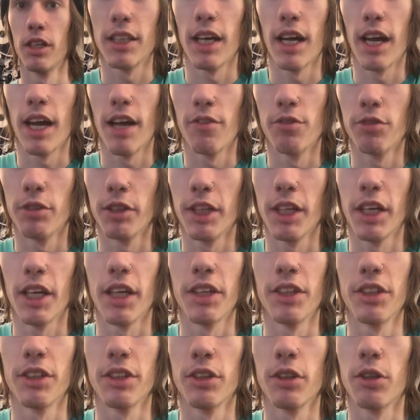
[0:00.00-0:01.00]
Every
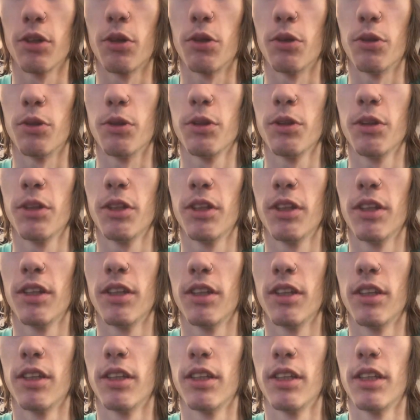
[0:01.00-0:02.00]
other hole,
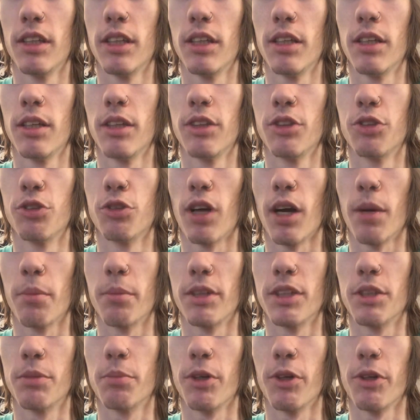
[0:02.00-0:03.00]
drop a
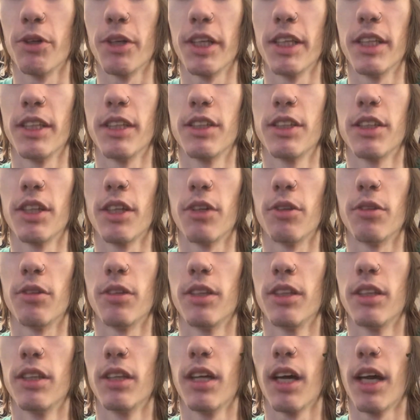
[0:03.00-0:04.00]
spoke in. So
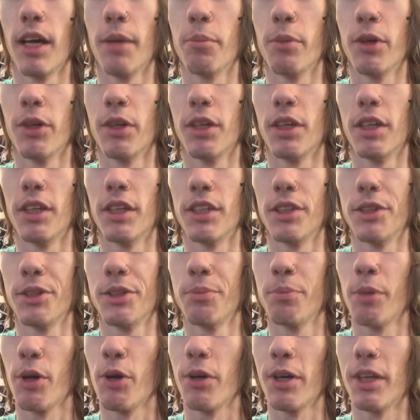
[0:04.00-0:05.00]
I put a
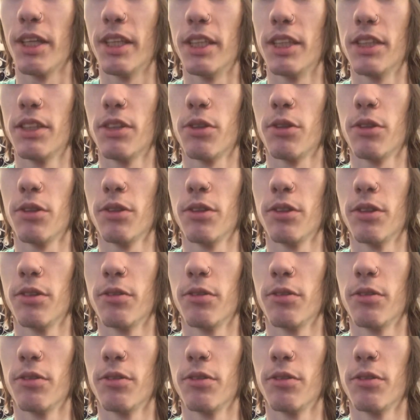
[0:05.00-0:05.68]
spoke in this hole.